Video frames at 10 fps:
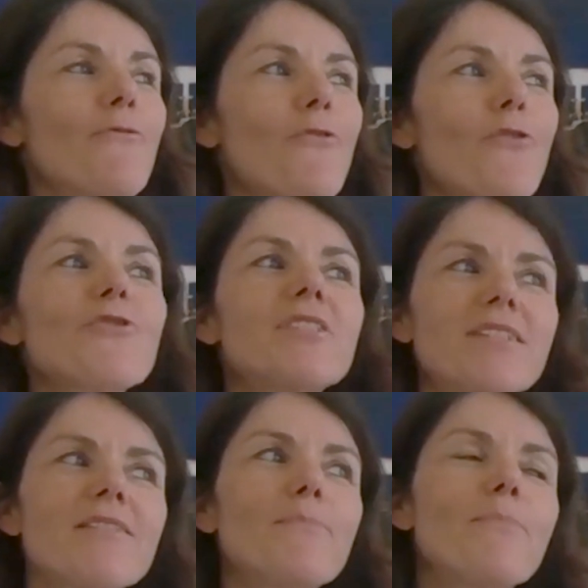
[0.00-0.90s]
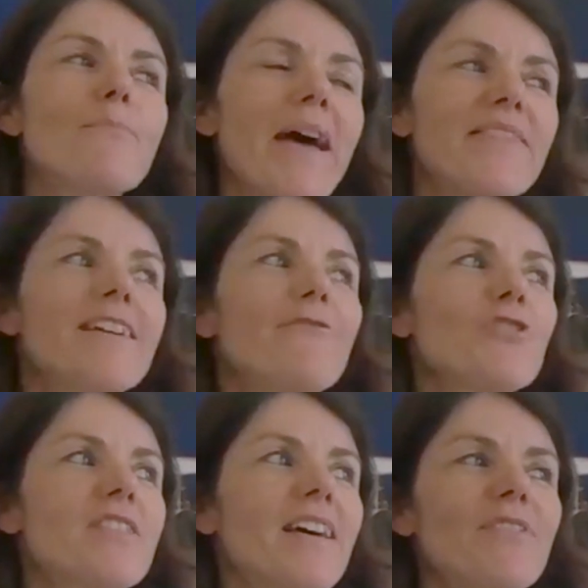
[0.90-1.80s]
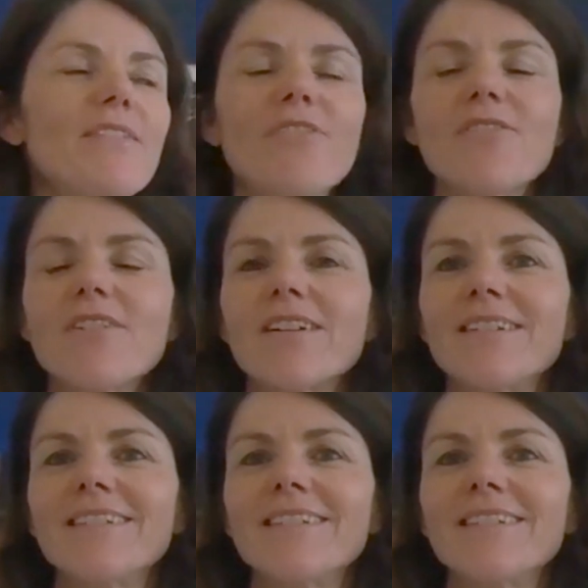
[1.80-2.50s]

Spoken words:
First, the bad thing was that we were